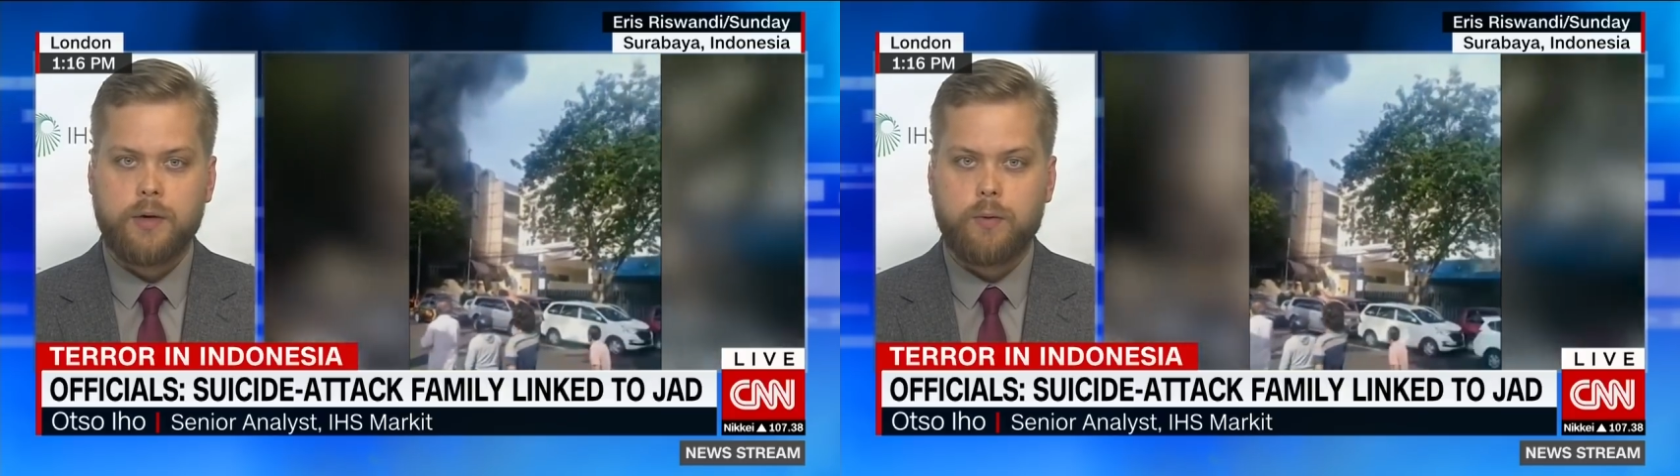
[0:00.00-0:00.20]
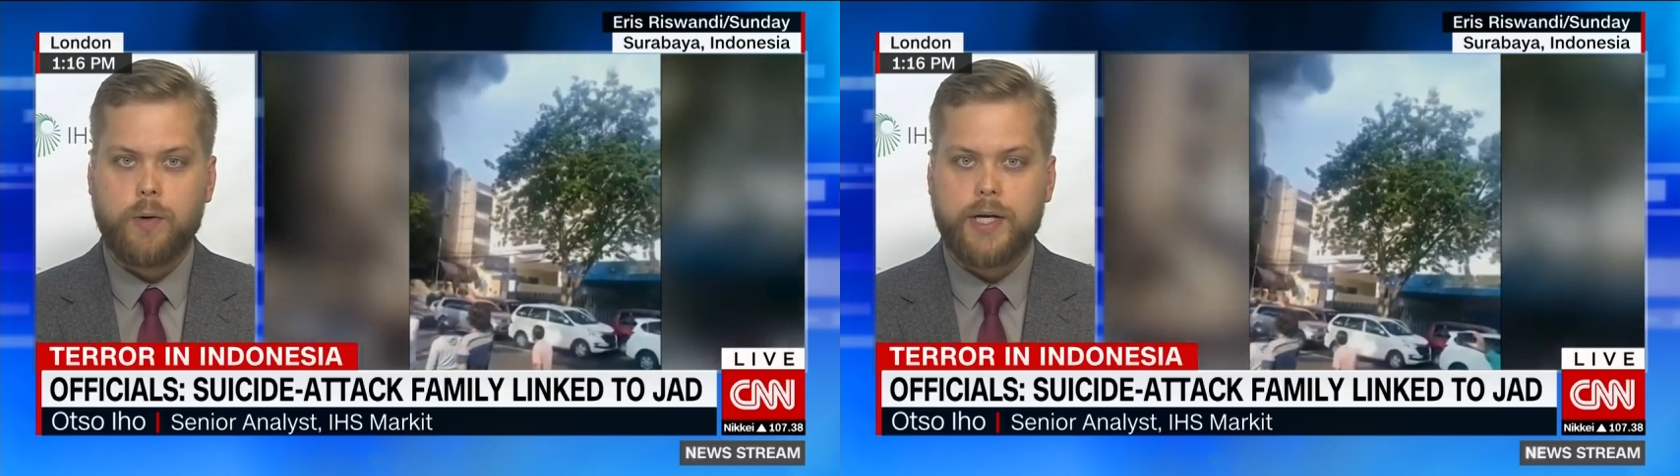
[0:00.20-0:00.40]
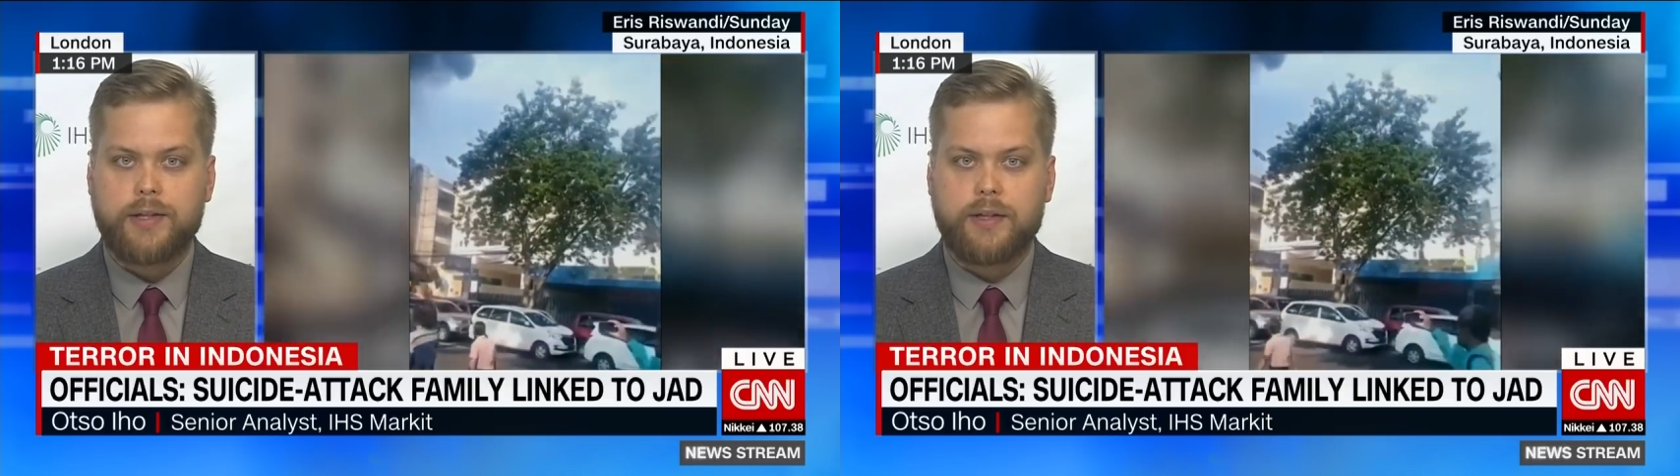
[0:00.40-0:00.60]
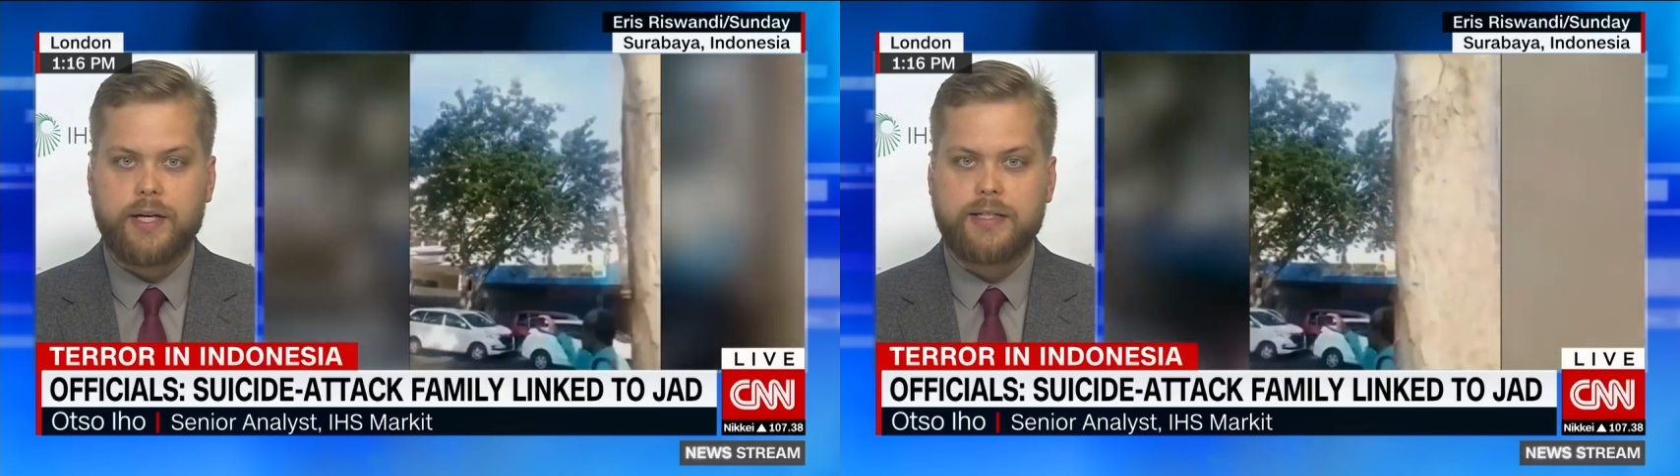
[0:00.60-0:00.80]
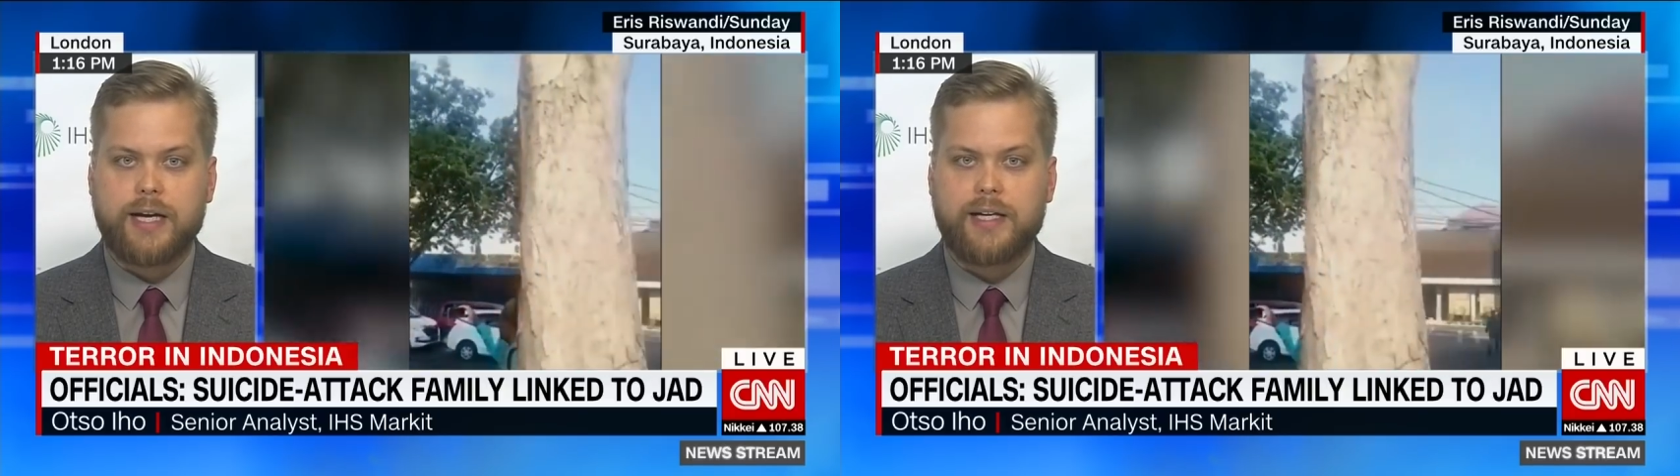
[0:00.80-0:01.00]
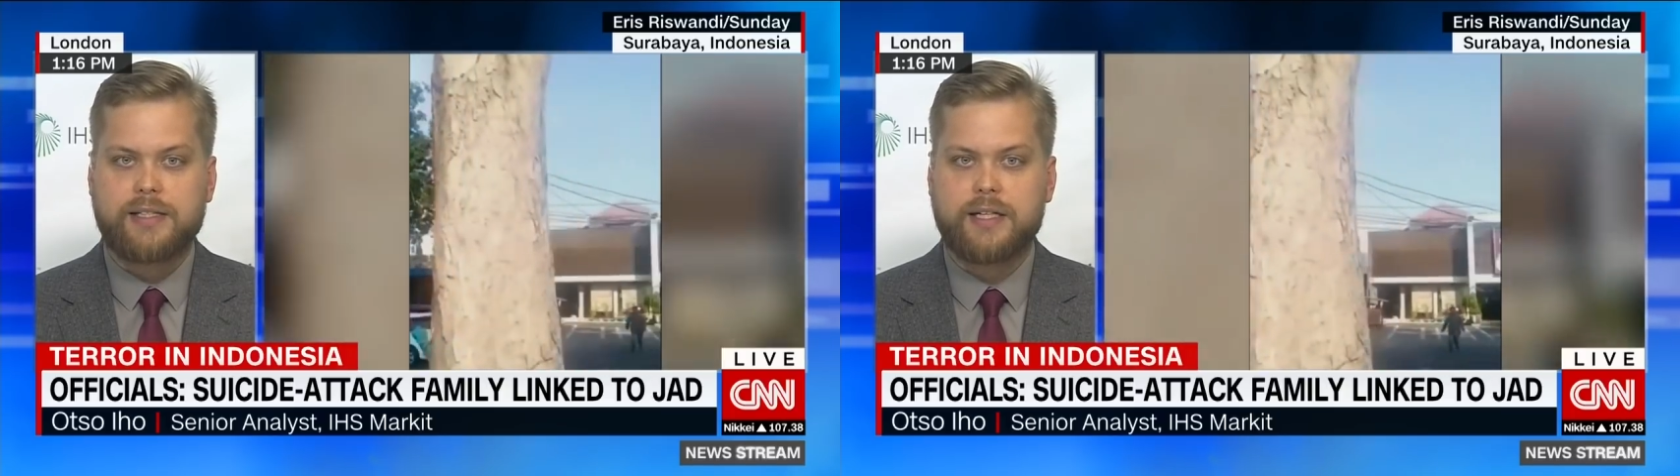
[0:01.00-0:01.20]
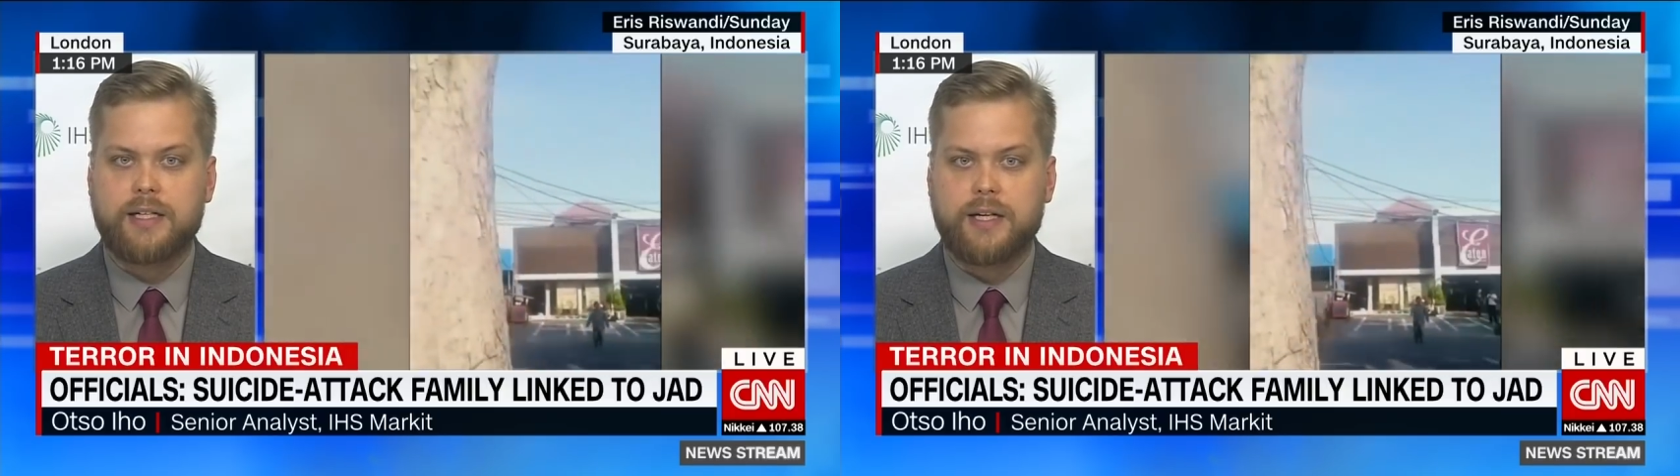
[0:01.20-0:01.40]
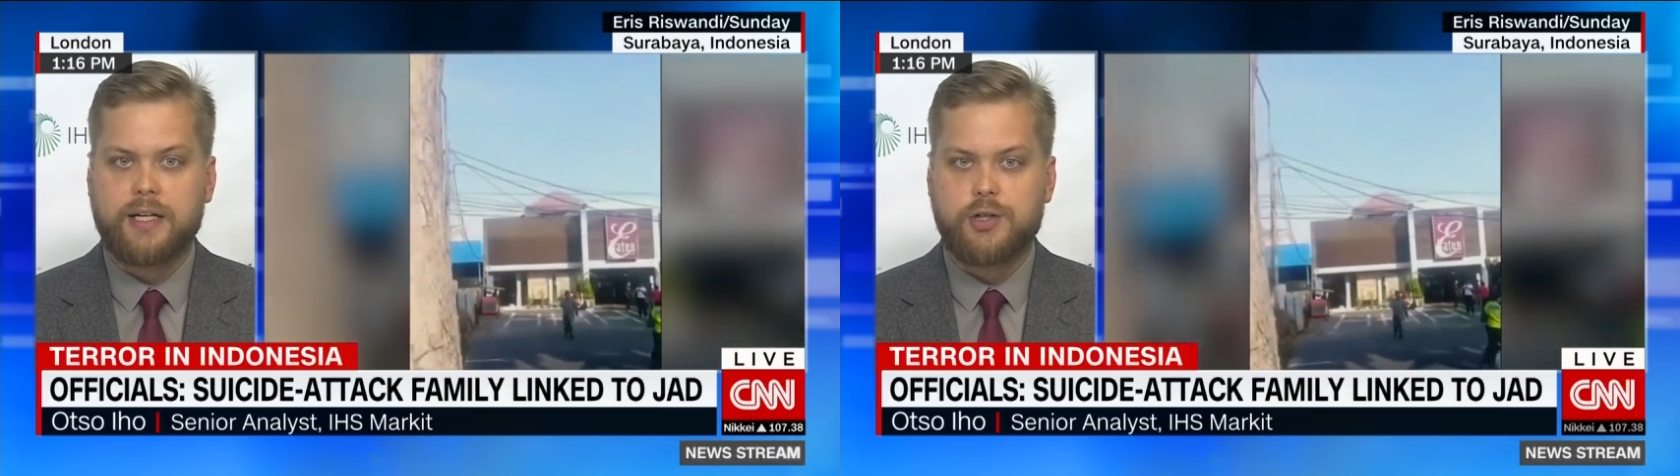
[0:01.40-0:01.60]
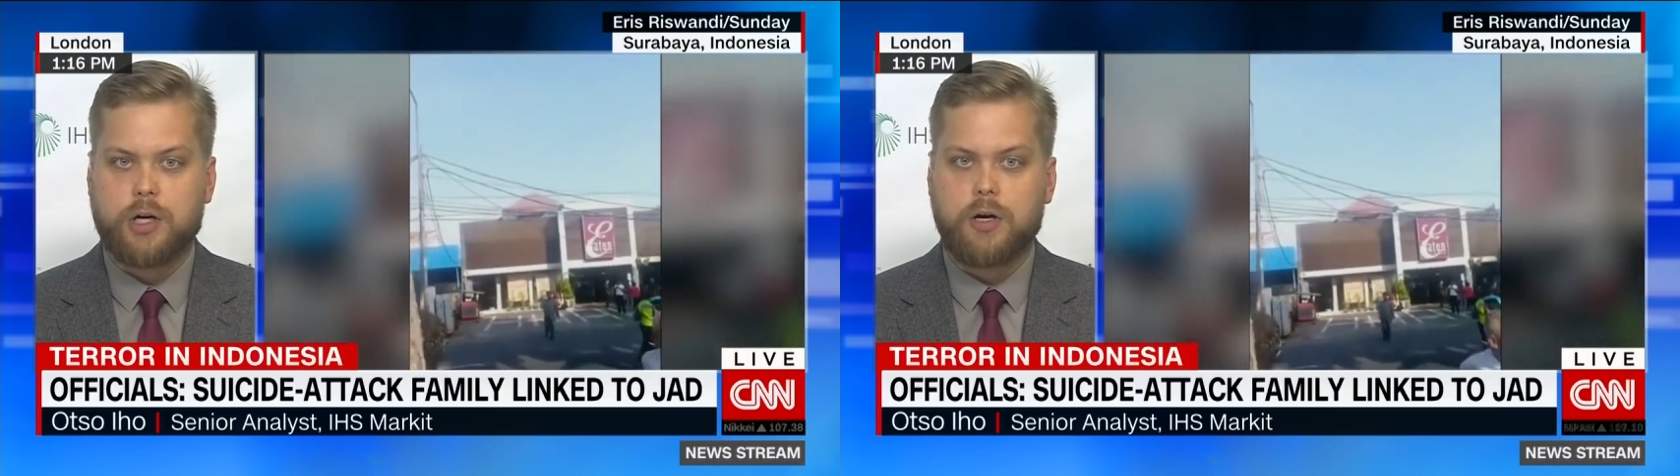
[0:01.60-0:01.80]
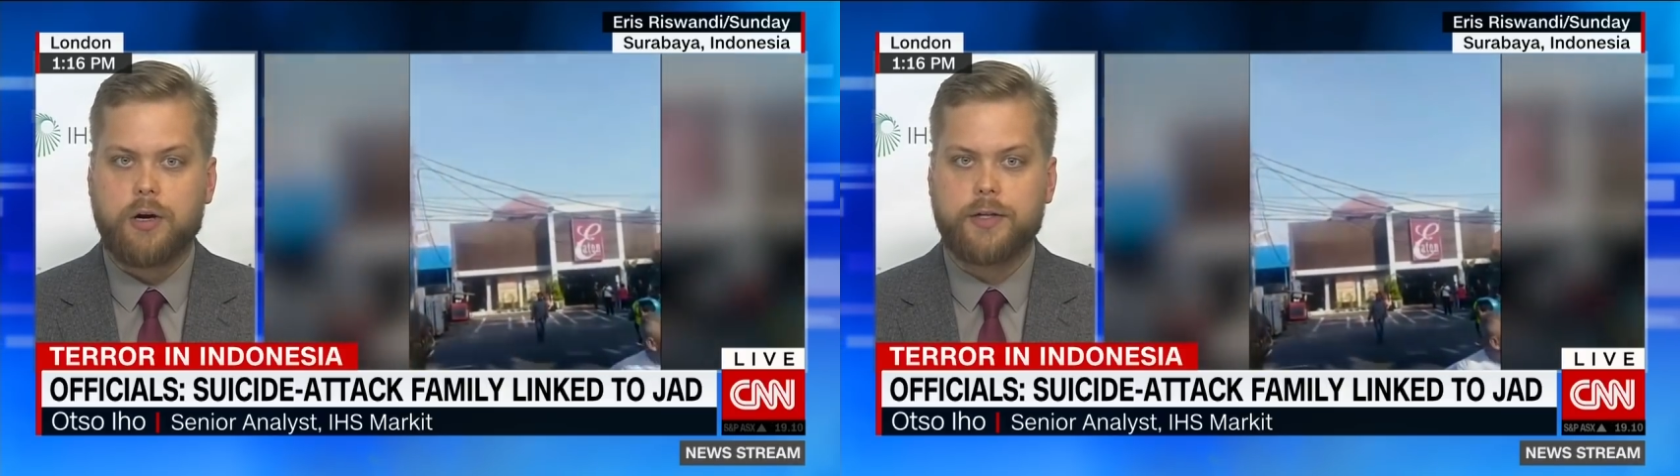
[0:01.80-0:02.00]
with the attacks in
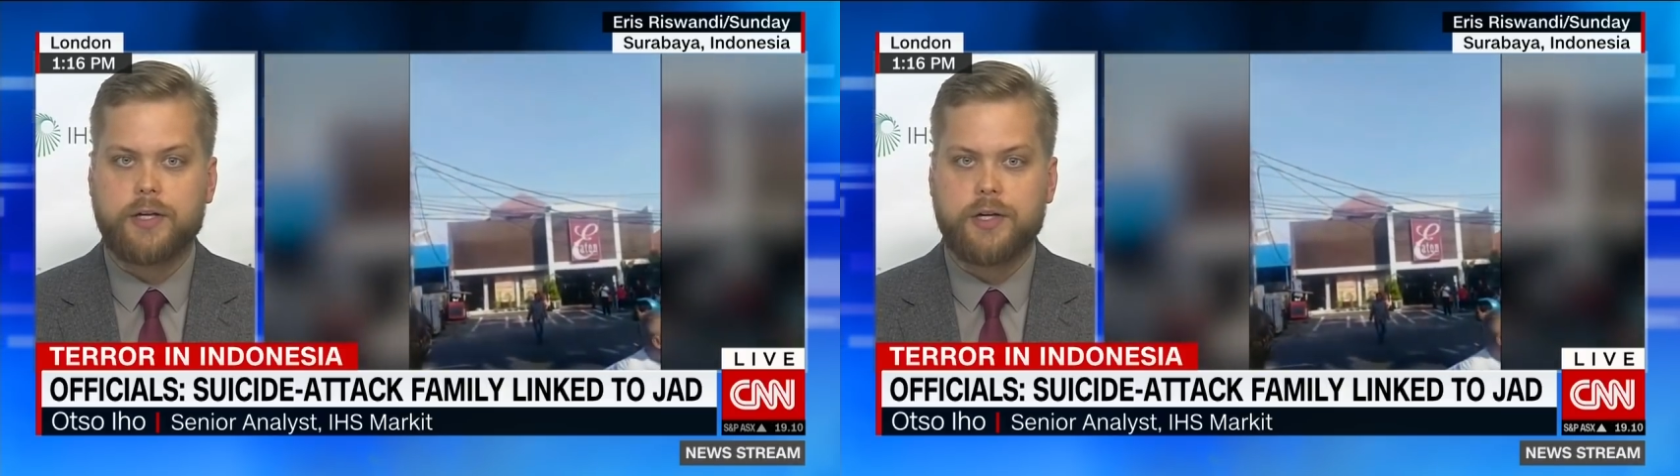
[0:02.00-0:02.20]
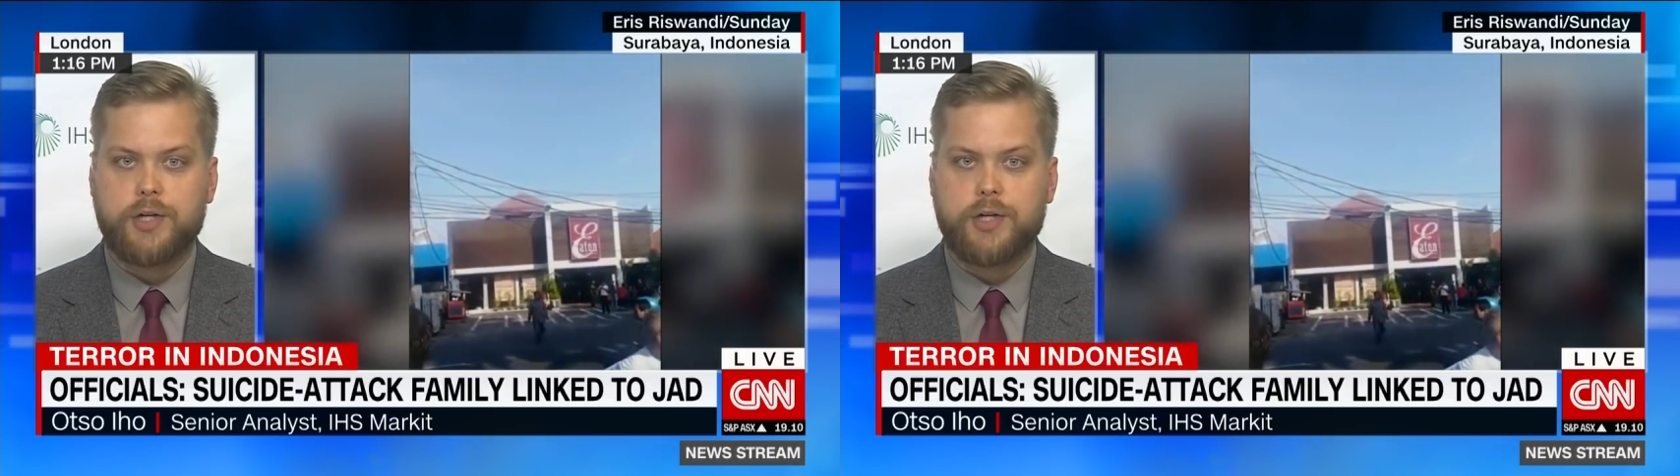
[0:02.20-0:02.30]
Jakarta